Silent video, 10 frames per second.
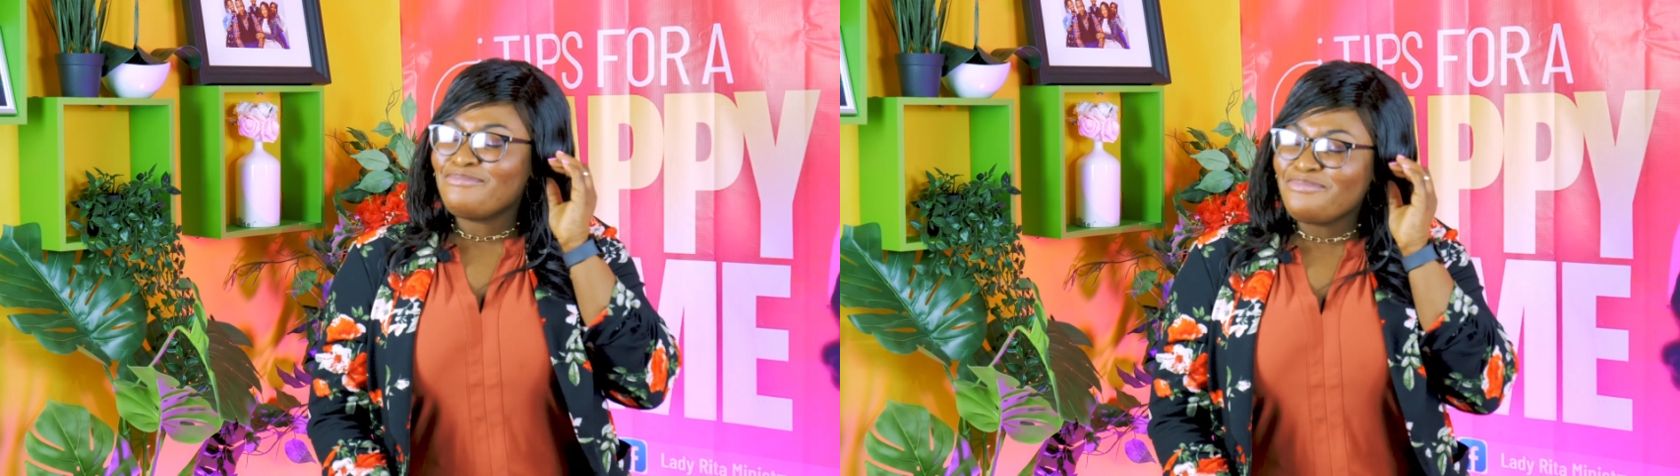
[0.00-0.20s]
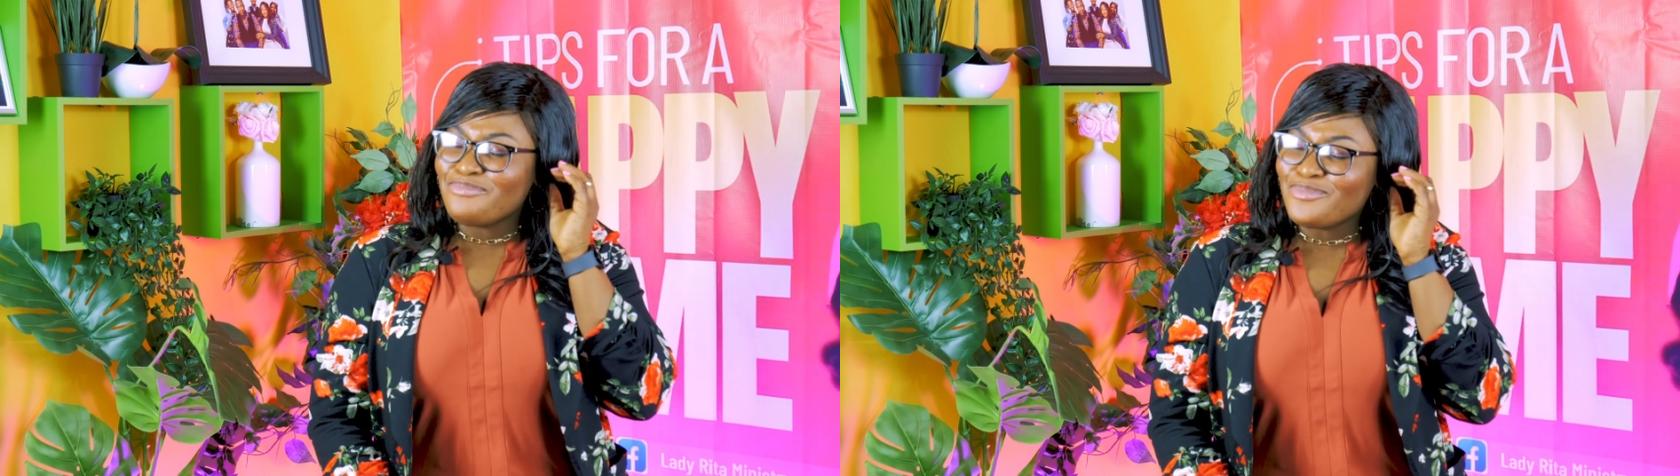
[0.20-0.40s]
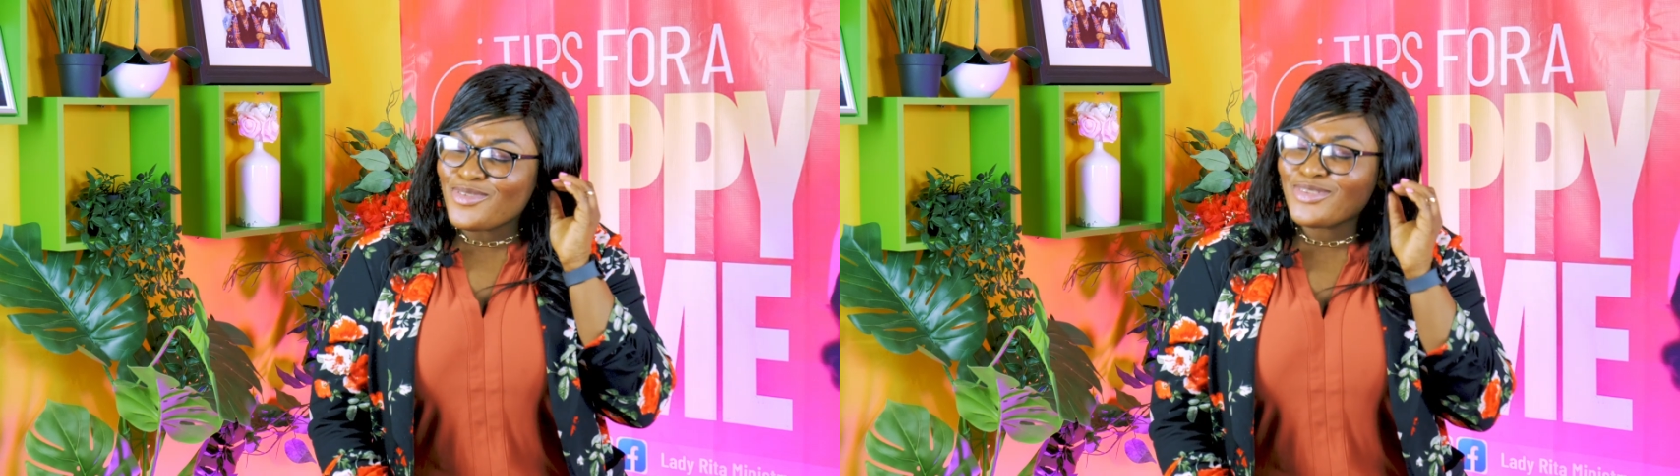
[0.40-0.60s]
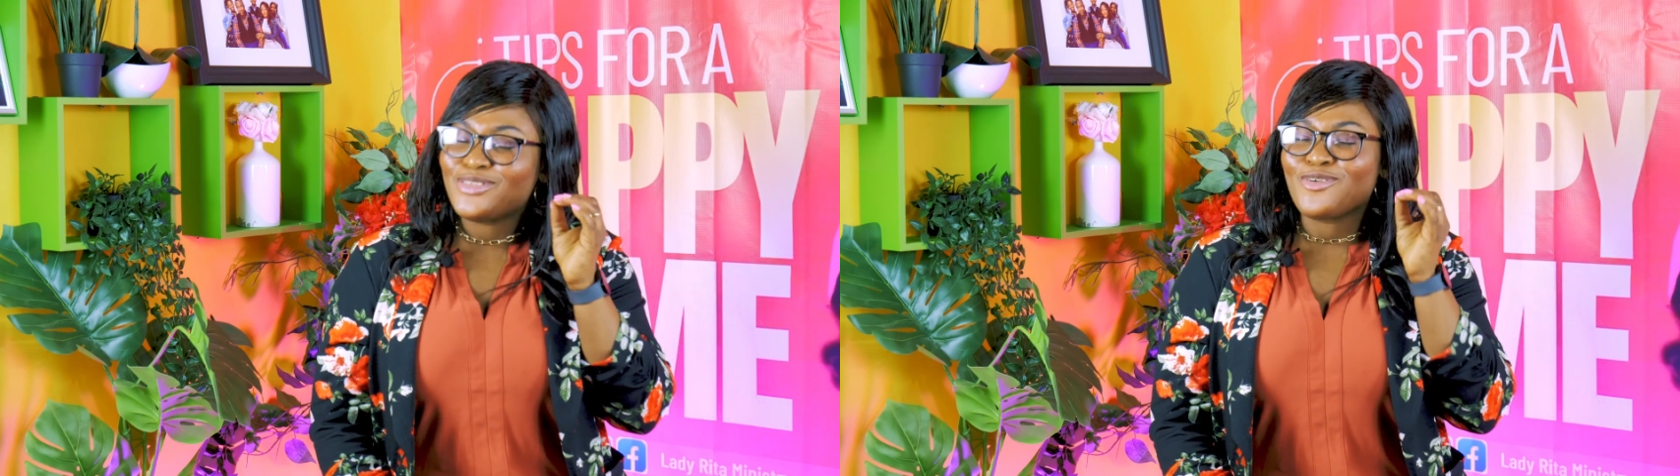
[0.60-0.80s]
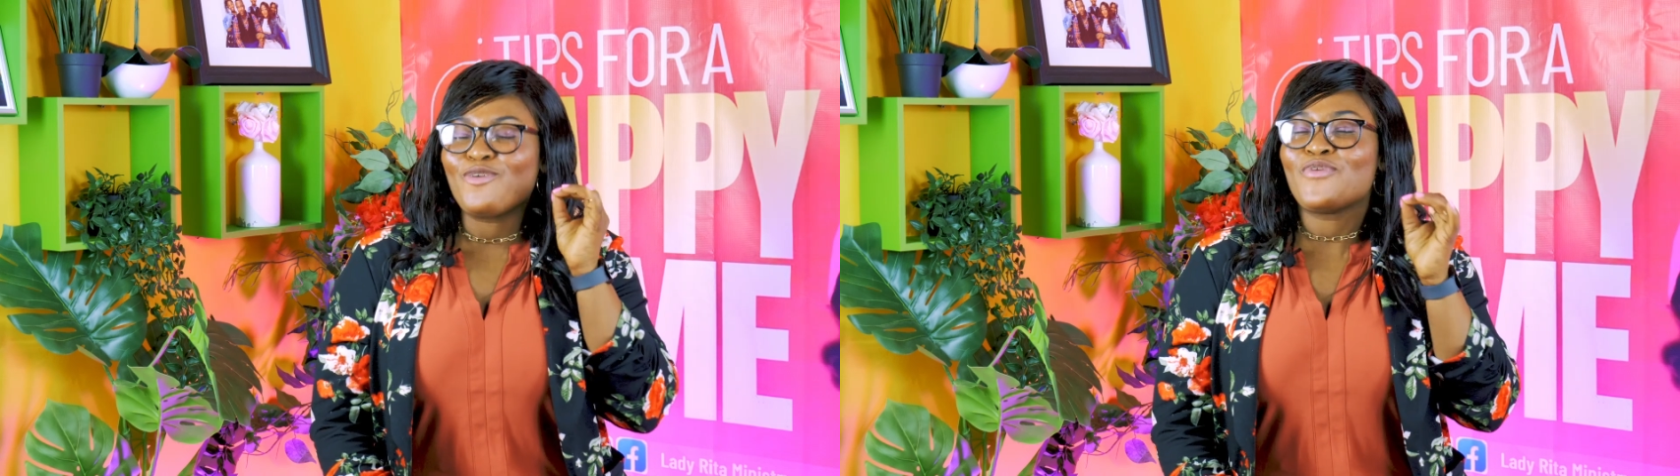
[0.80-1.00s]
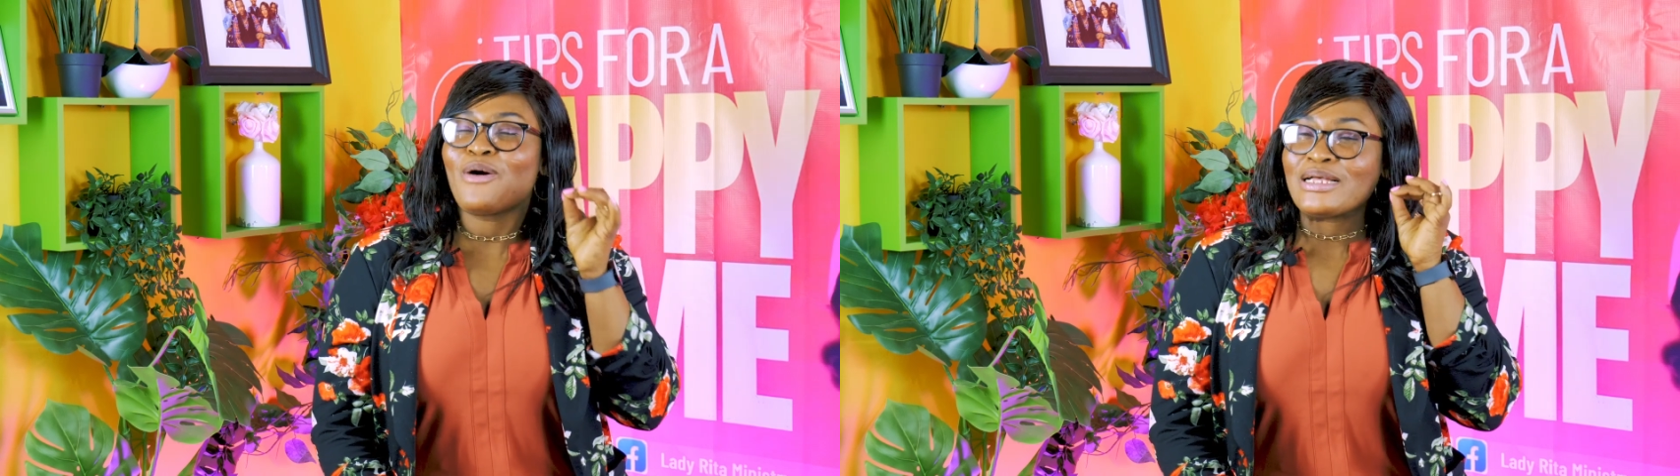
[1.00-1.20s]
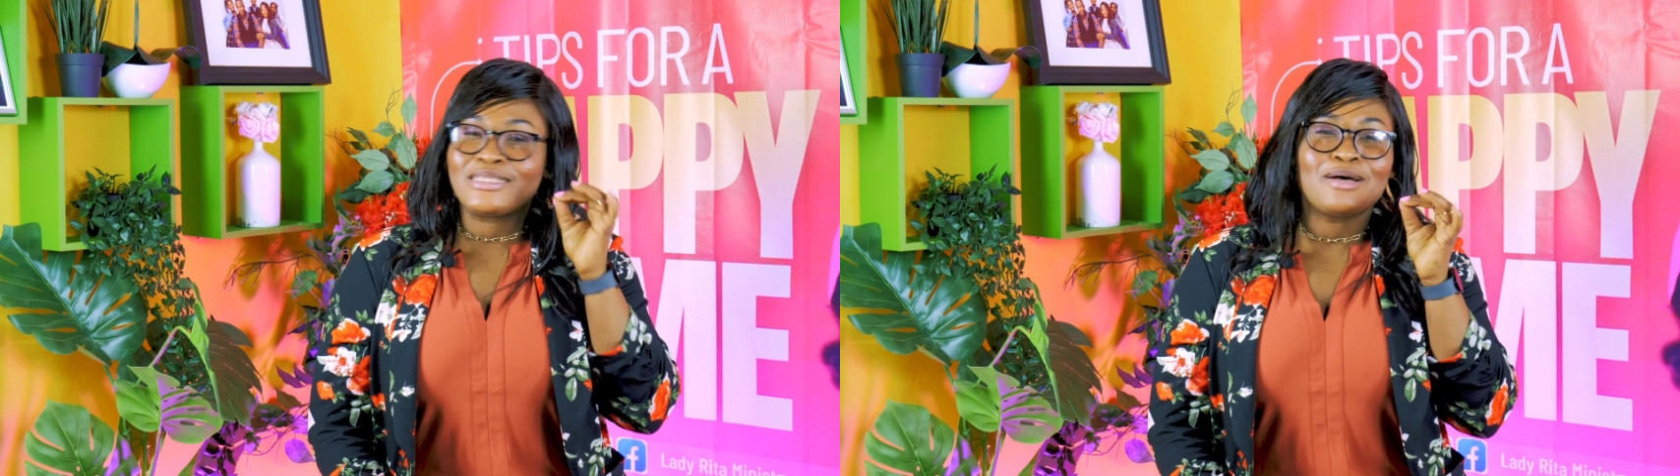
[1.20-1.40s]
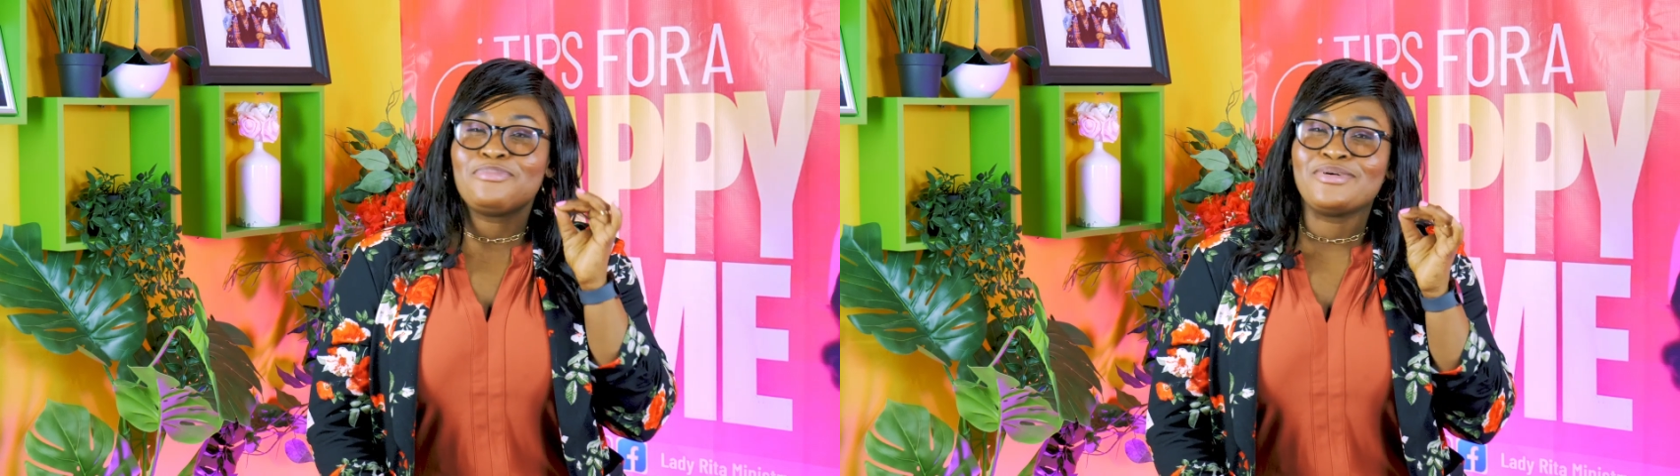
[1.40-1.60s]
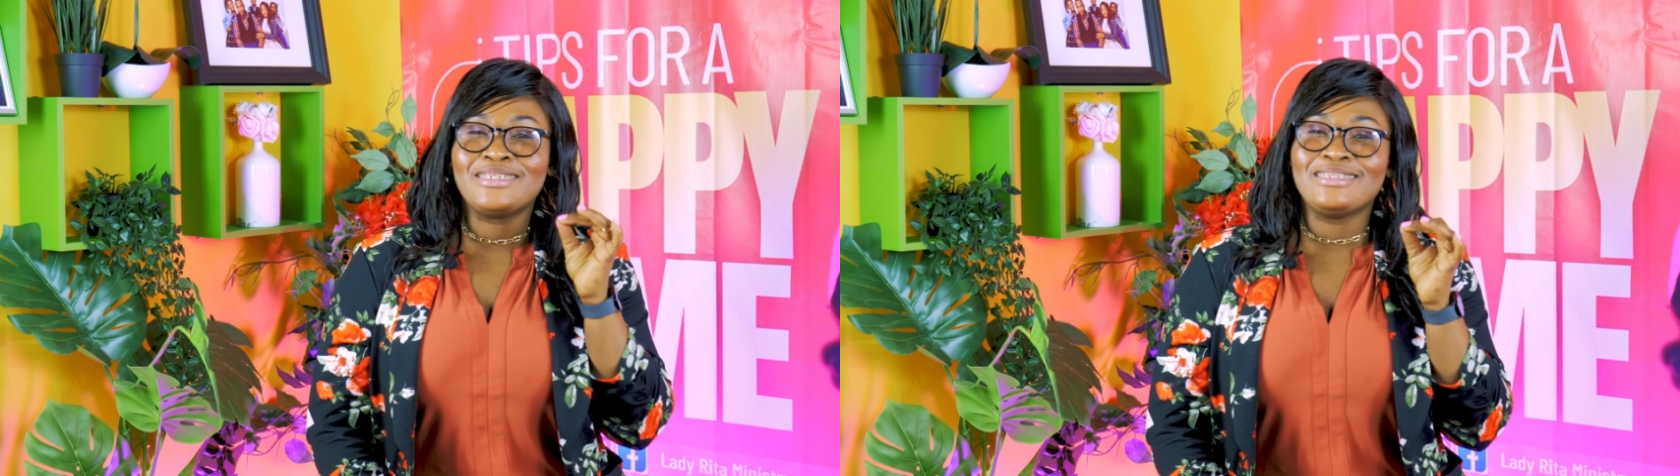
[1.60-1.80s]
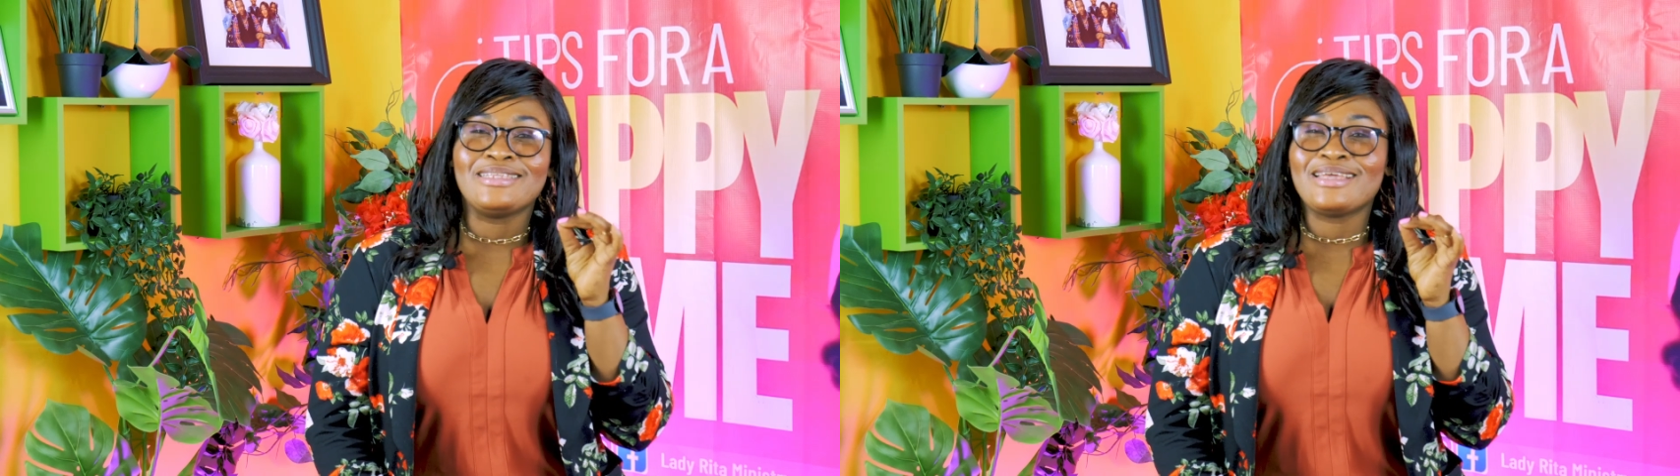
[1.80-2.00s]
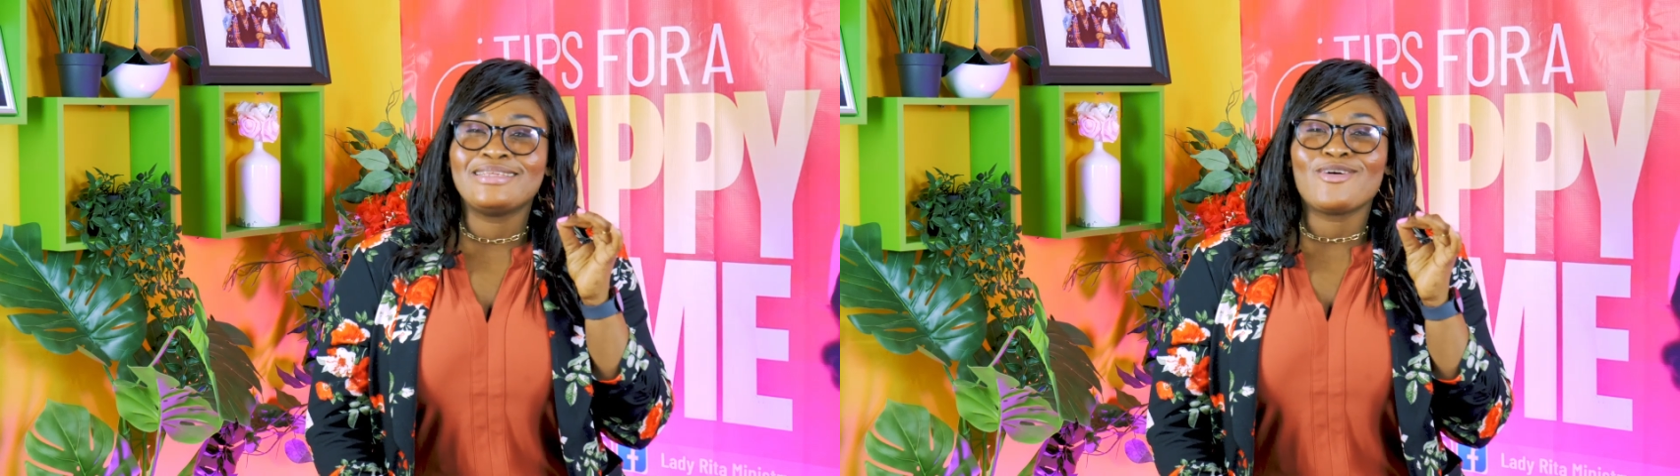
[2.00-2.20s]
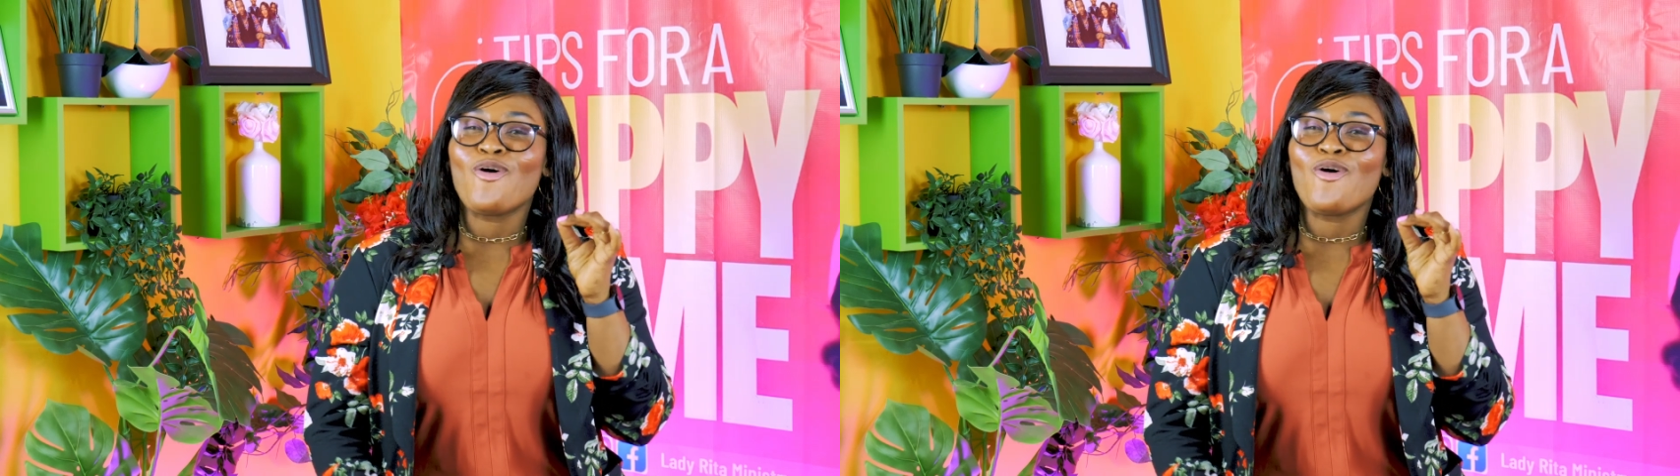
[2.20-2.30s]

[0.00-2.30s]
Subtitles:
Most of our subordinates